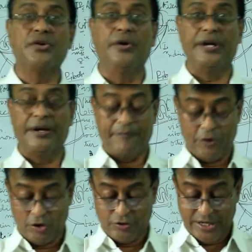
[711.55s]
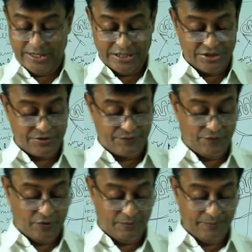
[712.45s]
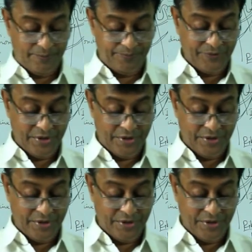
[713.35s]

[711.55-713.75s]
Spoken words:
so in protozoa it is formed.